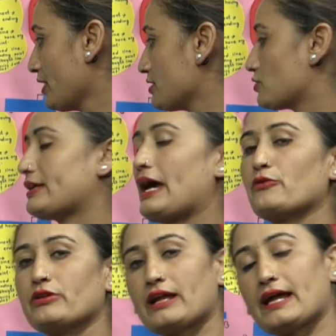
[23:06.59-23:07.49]
So can
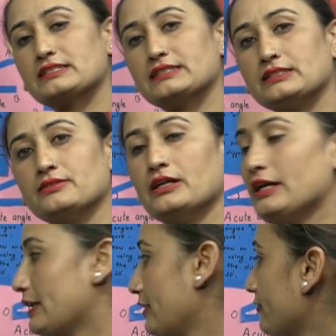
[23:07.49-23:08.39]
we write it?
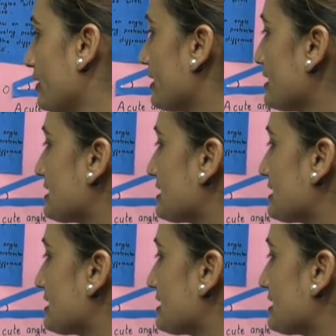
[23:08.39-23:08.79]
If here is